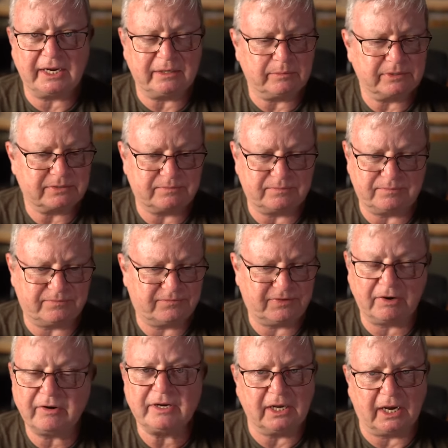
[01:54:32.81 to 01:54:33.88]
It was
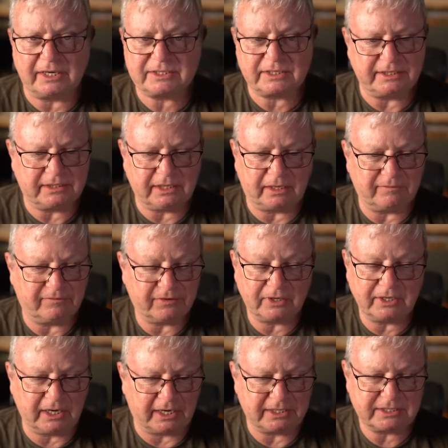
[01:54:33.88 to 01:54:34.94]
very nicely done, very
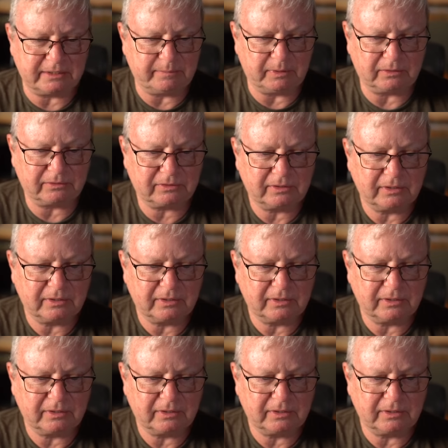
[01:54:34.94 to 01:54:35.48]
nicely built.